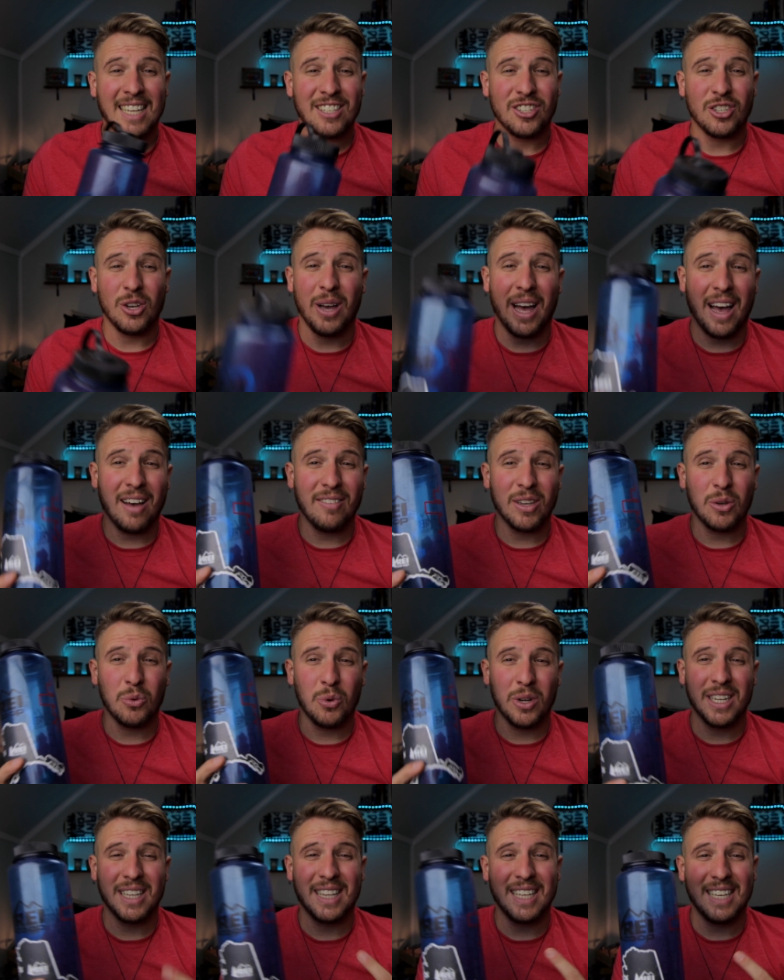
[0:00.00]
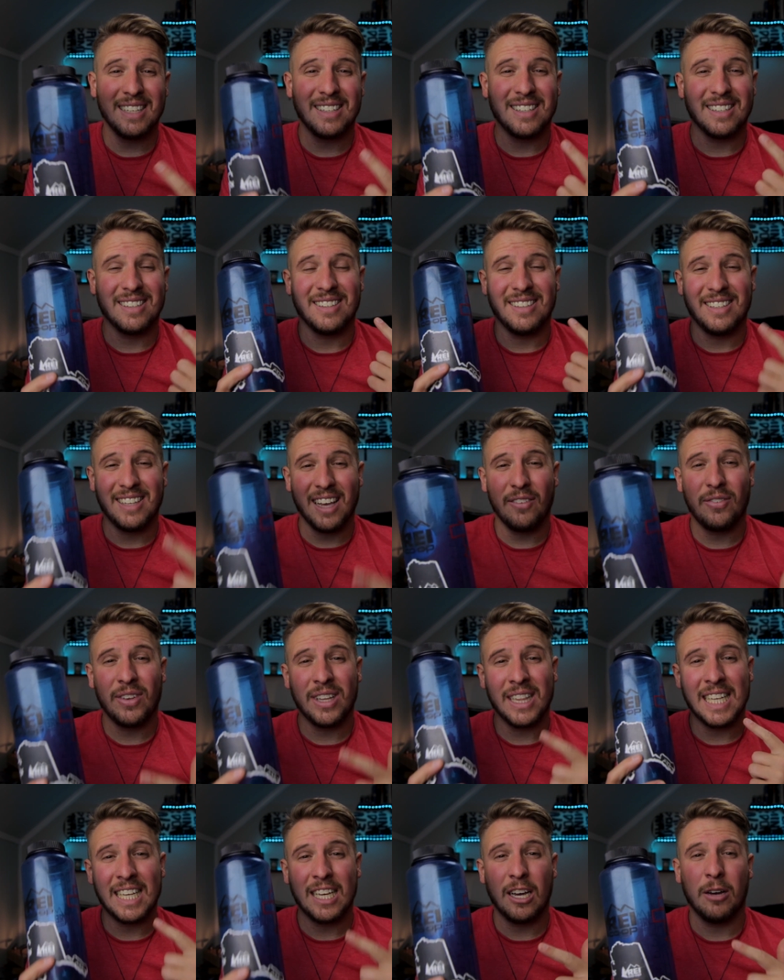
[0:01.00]
and so having one of these is
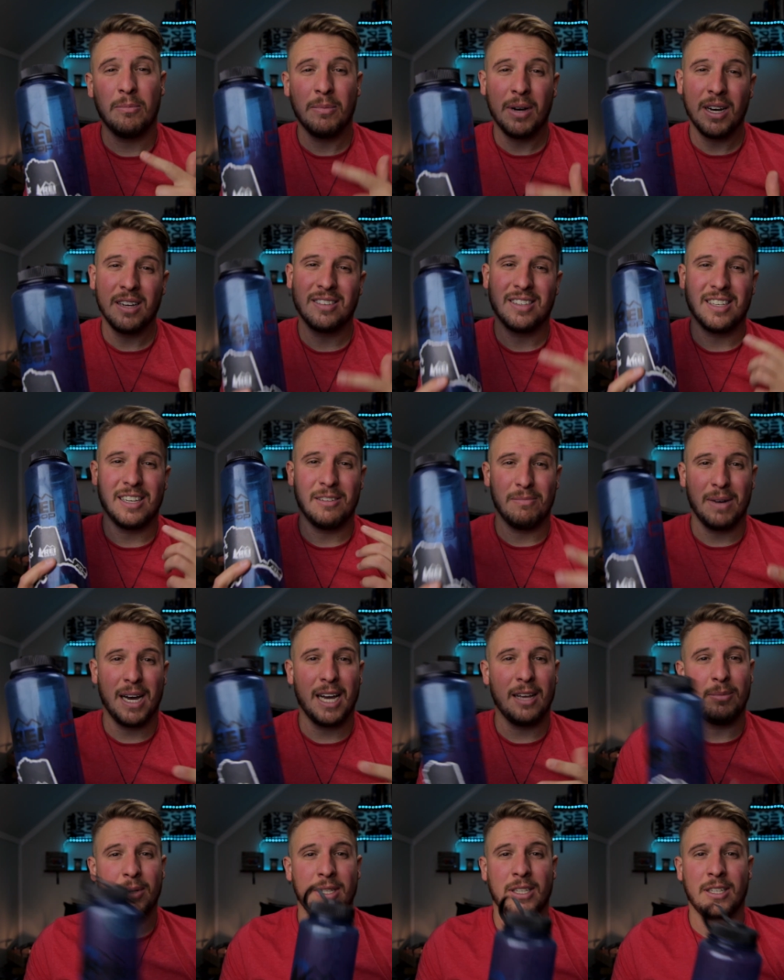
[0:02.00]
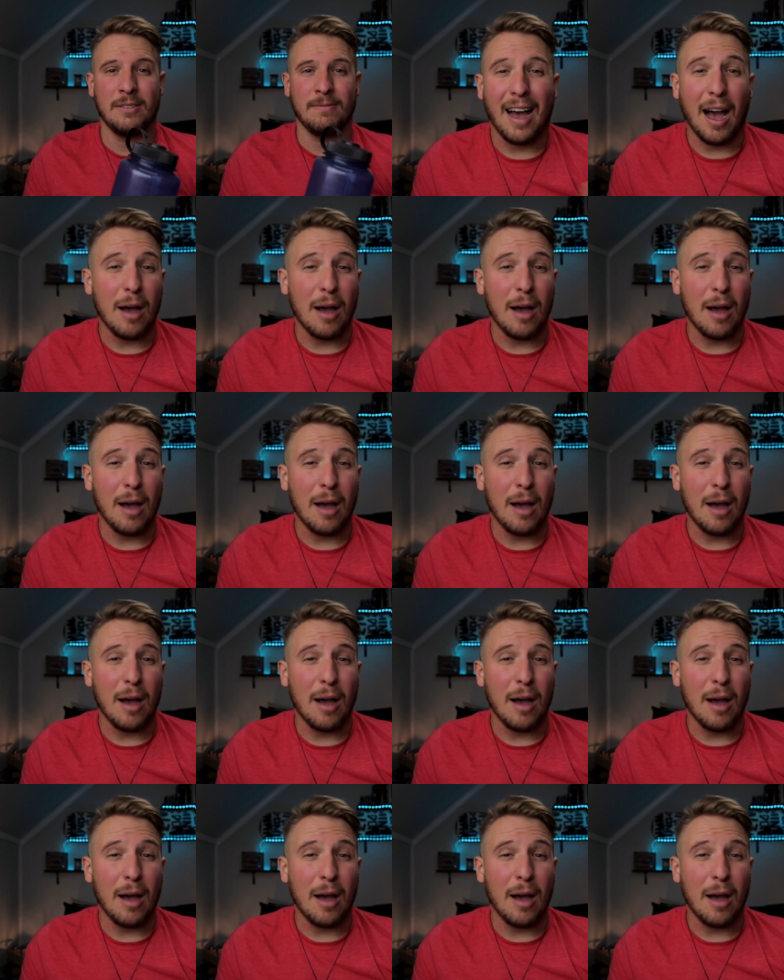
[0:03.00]
definitely a must in my opinion.